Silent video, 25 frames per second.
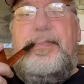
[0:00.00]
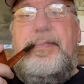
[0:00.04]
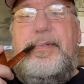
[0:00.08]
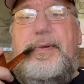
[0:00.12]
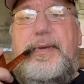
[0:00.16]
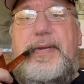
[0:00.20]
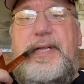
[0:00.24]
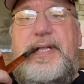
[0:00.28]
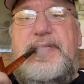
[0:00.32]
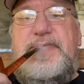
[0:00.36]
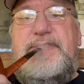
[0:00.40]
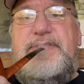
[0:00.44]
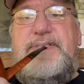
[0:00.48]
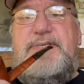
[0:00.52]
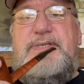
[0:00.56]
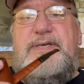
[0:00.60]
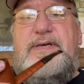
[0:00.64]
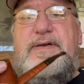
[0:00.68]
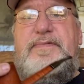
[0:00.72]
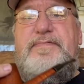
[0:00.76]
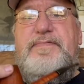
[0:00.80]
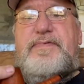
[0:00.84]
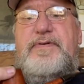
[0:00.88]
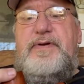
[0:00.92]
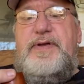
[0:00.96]
It's
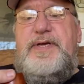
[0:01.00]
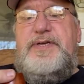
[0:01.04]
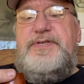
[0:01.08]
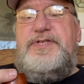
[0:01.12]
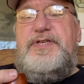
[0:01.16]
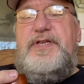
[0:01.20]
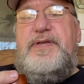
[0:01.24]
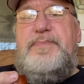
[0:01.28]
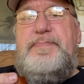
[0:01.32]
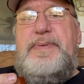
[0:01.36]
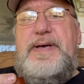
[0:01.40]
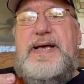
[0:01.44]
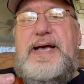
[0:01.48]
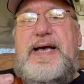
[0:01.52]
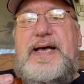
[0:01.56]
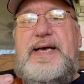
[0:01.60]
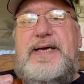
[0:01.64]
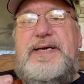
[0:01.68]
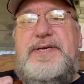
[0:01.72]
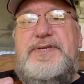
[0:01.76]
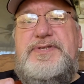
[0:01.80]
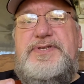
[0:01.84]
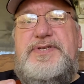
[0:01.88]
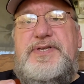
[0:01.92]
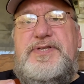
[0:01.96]
very easy to
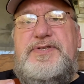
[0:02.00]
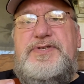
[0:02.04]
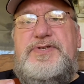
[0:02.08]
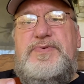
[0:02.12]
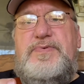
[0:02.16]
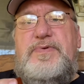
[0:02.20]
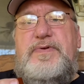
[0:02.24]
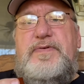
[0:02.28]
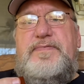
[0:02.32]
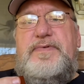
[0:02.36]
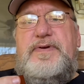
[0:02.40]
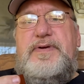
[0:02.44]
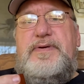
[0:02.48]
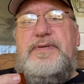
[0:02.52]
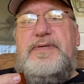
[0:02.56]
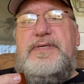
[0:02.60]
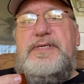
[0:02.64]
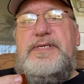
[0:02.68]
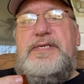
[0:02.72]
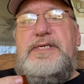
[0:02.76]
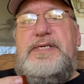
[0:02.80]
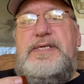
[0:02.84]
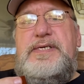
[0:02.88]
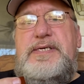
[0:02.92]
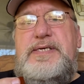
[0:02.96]
pack. It's in sort of a,
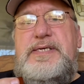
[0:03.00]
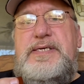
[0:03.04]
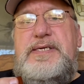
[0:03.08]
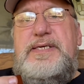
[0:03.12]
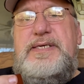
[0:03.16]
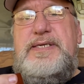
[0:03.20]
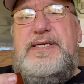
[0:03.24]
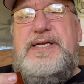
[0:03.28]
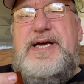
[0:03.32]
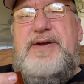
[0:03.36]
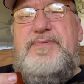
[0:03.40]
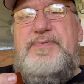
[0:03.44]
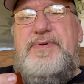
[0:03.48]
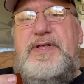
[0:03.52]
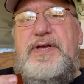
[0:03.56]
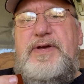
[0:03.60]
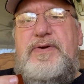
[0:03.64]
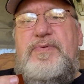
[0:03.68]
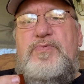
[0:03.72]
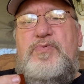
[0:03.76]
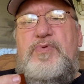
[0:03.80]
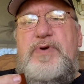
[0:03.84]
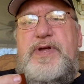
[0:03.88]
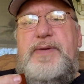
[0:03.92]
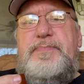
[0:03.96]
not really a
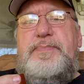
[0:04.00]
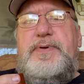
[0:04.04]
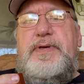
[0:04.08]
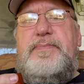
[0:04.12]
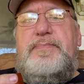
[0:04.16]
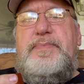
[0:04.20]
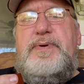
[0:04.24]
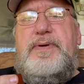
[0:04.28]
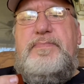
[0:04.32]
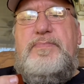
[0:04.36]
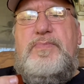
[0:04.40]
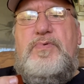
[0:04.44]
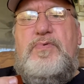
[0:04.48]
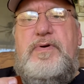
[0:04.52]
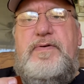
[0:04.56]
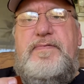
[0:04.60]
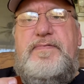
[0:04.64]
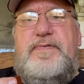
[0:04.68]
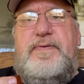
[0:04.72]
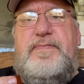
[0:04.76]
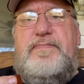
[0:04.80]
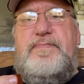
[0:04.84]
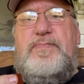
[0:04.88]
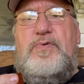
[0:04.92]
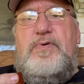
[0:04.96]
ribbon, but more of
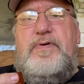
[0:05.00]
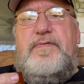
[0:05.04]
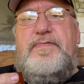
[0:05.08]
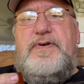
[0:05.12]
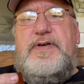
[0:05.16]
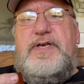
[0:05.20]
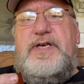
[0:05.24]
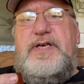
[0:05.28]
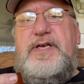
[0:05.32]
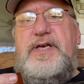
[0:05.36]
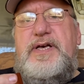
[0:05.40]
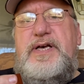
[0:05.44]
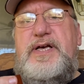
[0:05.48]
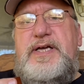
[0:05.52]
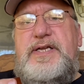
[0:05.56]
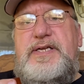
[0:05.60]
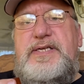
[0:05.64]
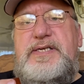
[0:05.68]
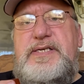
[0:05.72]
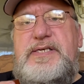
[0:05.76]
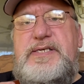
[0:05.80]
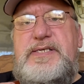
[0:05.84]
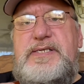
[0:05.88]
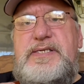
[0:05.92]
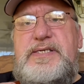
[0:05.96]
a cut
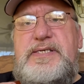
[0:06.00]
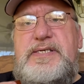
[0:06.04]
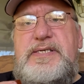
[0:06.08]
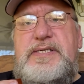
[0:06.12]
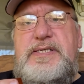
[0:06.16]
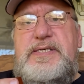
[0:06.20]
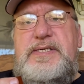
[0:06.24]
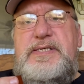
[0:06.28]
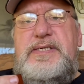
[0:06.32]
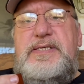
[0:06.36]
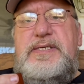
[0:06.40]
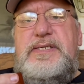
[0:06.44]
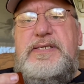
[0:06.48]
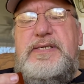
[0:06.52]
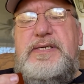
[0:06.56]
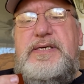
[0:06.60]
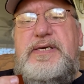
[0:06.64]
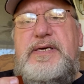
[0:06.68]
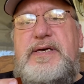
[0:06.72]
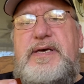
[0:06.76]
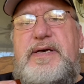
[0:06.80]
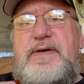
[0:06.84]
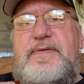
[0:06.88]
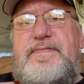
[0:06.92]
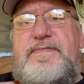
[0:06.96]

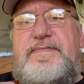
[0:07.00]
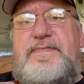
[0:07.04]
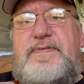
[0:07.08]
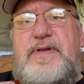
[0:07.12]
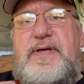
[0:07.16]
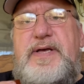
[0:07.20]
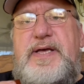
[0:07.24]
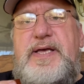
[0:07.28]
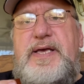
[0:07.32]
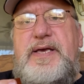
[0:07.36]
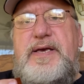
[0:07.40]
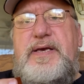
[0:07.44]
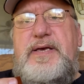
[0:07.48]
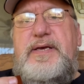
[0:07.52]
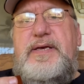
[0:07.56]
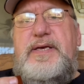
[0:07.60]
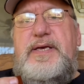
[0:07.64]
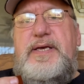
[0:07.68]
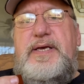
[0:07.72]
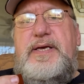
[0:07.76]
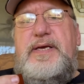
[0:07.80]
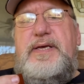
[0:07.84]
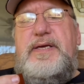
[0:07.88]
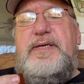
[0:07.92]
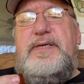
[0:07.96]
flake,
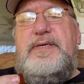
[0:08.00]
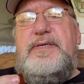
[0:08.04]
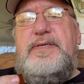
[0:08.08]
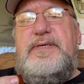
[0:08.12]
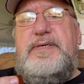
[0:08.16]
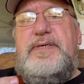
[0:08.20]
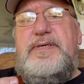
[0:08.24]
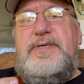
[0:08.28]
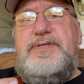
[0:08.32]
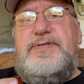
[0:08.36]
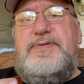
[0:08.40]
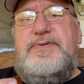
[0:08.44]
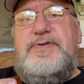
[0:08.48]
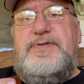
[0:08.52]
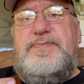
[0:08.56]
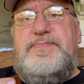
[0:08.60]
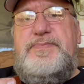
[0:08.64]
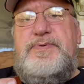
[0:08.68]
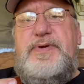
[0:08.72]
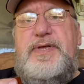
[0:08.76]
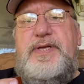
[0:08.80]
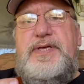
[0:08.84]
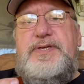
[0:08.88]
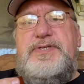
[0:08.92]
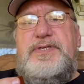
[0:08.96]
and so it's
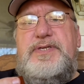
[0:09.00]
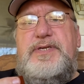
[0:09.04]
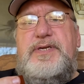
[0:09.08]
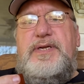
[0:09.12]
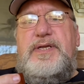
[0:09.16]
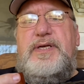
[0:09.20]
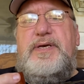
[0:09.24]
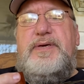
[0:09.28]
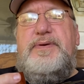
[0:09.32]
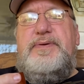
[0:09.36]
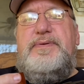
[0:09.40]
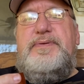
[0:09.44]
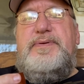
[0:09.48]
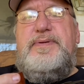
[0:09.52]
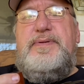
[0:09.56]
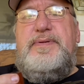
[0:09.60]
pretty easy to load.